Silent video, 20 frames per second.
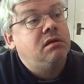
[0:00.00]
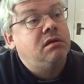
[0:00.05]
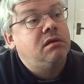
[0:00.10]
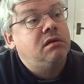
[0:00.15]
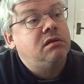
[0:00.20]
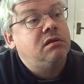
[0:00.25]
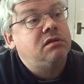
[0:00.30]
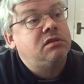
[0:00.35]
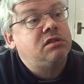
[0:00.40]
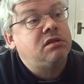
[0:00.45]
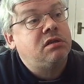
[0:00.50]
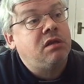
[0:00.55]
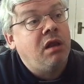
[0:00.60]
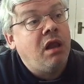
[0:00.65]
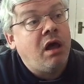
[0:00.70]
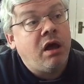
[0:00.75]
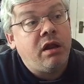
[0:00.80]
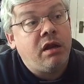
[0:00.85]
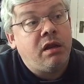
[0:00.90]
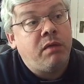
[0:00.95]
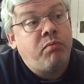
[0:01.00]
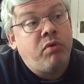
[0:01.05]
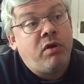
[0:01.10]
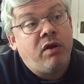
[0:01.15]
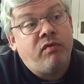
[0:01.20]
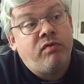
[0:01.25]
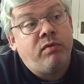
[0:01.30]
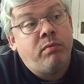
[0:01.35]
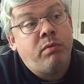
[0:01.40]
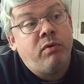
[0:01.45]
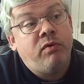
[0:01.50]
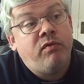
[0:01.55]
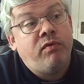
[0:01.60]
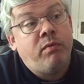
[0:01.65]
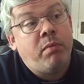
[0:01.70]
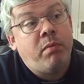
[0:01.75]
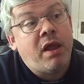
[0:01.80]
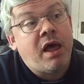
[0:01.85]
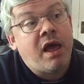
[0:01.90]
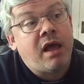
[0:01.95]
slightly preferable for
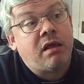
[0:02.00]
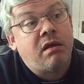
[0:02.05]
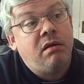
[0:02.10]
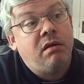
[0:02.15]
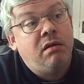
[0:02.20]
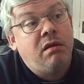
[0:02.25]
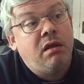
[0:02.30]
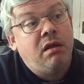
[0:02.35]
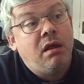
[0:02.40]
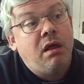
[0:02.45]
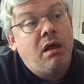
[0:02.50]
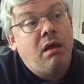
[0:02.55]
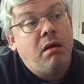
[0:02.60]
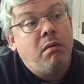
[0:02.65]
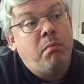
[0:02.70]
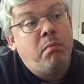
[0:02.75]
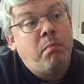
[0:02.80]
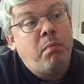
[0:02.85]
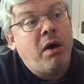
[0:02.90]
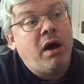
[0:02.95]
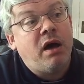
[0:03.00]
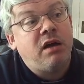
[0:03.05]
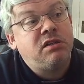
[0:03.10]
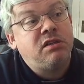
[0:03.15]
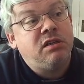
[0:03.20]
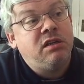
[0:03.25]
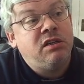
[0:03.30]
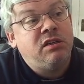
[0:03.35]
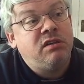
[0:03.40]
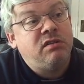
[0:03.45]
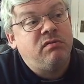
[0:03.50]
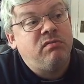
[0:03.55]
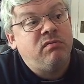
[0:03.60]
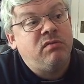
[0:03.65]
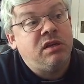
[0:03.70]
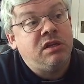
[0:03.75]
black, but it really